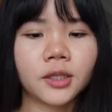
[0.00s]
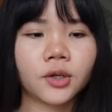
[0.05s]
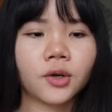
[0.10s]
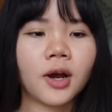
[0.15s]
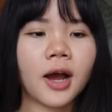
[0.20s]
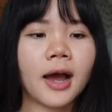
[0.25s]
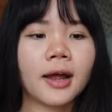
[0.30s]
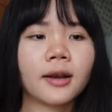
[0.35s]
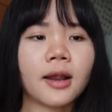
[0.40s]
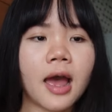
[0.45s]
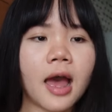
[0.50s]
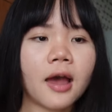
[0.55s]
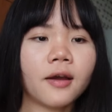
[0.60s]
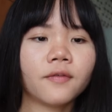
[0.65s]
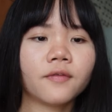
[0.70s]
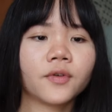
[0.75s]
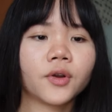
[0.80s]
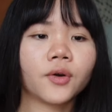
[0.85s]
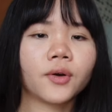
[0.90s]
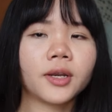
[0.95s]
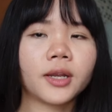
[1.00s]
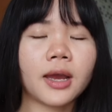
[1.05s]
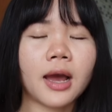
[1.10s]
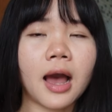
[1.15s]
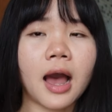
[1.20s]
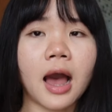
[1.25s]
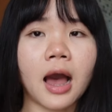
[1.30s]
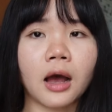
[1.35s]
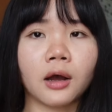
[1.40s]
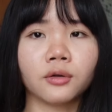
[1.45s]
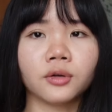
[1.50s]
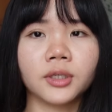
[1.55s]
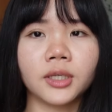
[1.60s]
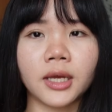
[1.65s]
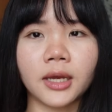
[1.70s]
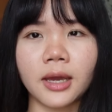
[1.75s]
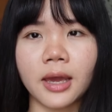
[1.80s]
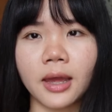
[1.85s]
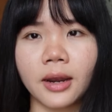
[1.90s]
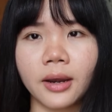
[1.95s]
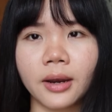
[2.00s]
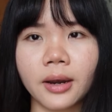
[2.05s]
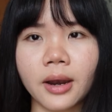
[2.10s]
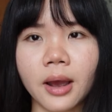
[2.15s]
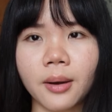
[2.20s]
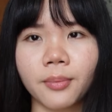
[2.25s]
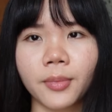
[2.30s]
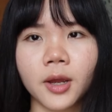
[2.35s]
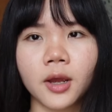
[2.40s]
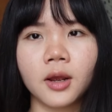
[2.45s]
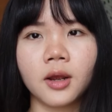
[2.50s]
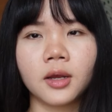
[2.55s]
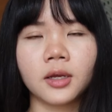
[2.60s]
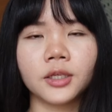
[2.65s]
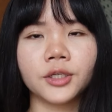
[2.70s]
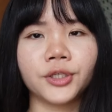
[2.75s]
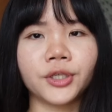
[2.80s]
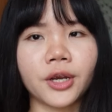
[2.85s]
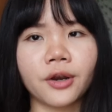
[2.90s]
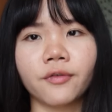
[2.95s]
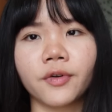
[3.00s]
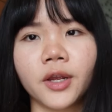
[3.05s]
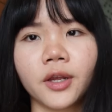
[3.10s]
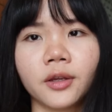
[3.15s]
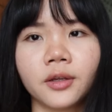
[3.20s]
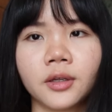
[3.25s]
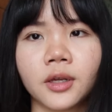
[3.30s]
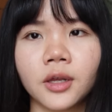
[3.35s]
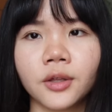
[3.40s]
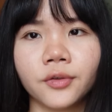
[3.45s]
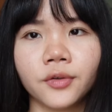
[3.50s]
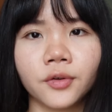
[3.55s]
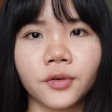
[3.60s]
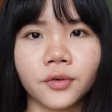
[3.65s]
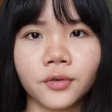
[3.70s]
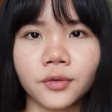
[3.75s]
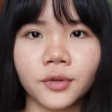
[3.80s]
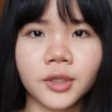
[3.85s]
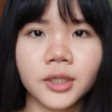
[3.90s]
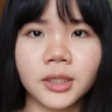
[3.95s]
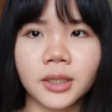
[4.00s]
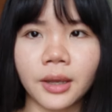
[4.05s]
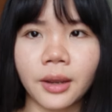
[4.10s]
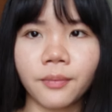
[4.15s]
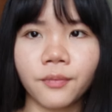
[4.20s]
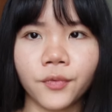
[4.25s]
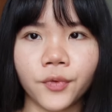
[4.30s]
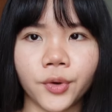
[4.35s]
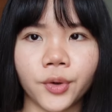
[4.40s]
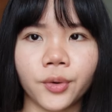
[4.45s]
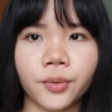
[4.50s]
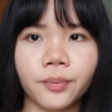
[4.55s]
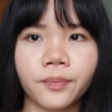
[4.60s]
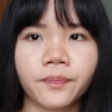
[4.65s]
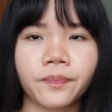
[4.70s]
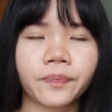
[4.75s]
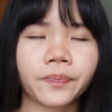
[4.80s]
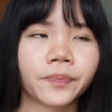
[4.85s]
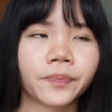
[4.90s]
So I have no idea how they ended up sharing the same room.